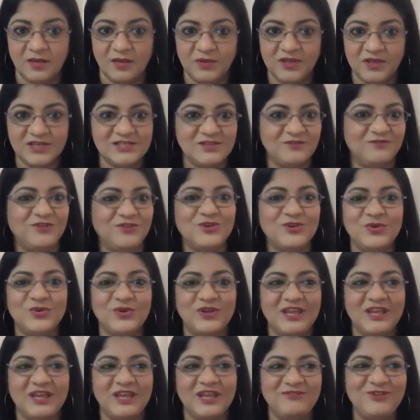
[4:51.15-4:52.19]
because if you
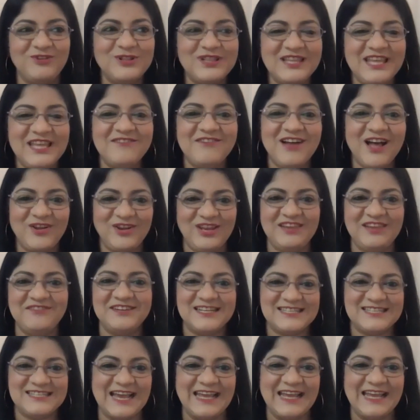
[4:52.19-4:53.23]
leave out even
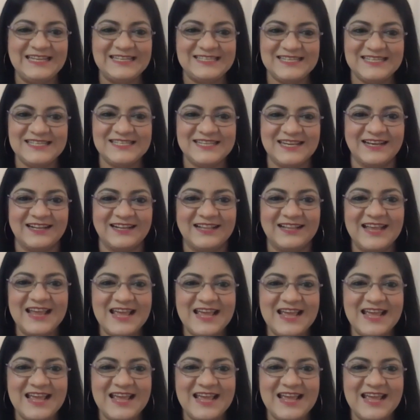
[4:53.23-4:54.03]
a tiny detail,